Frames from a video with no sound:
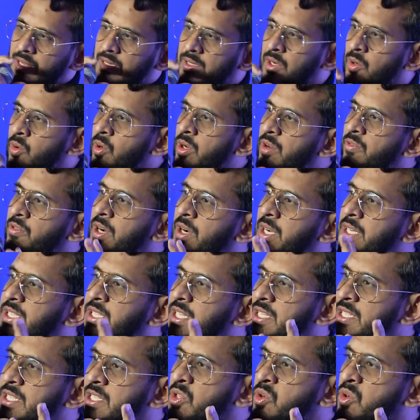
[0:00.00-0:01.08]
The whole world
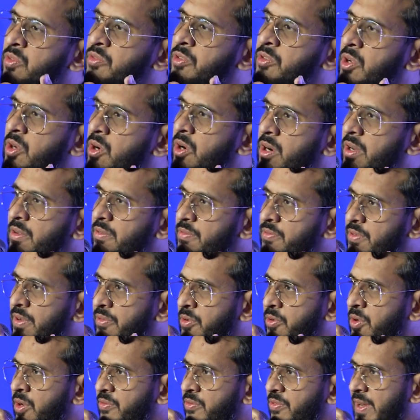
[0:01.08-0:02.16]
judges you if
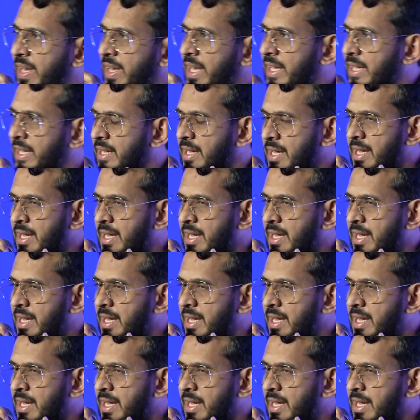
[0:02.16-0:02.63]
you are failing.